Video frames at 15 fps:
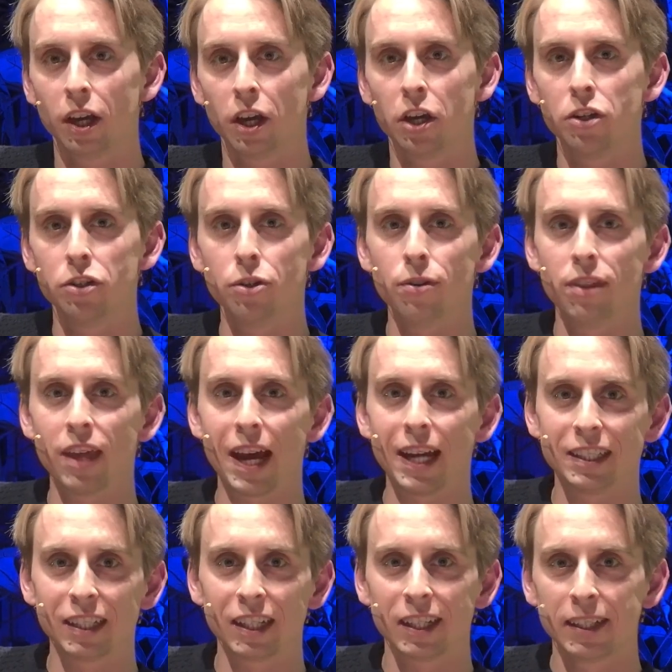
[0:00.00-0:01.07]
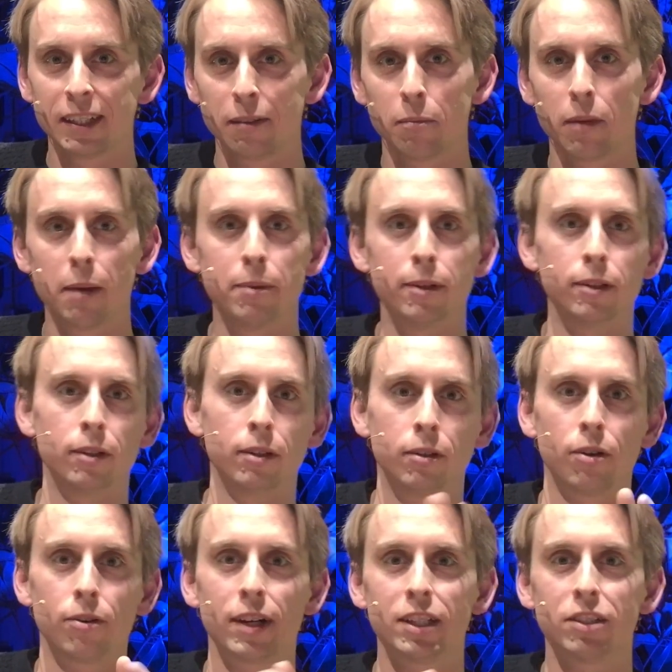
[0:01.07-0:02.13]
do that. Maybe
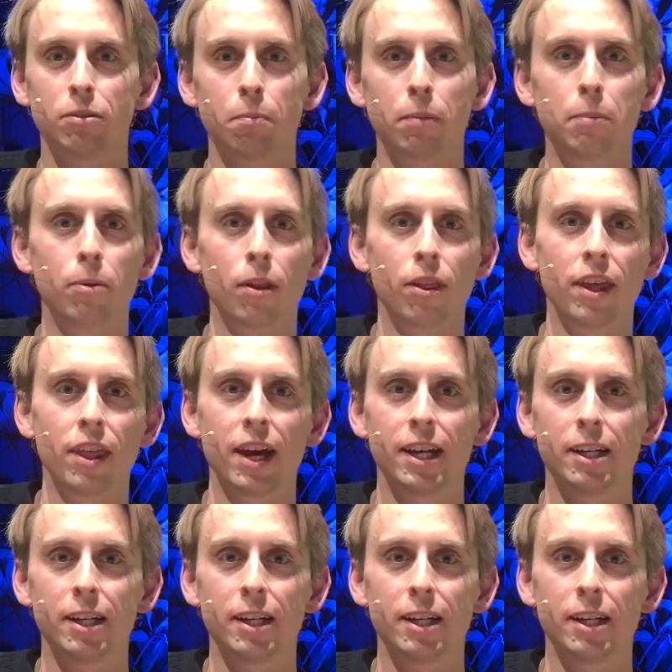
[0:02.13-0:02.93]
already some people did that.